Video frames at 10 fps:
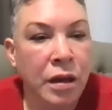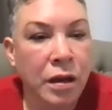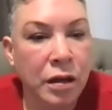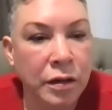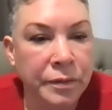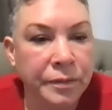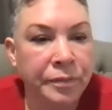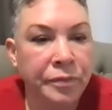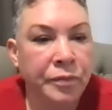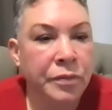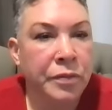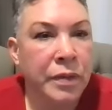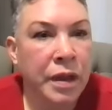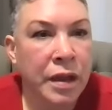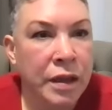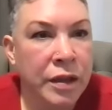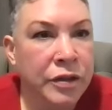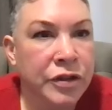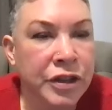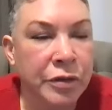
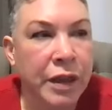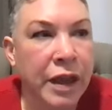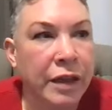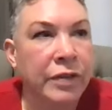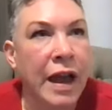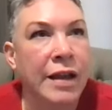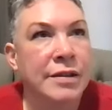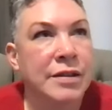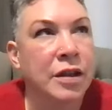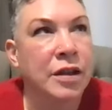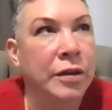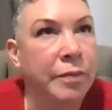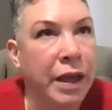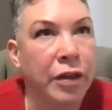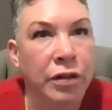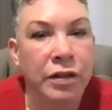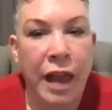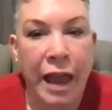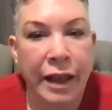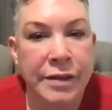Do you think that's going to be your
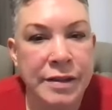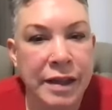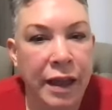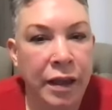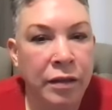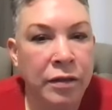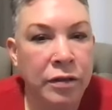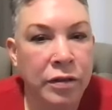legacy,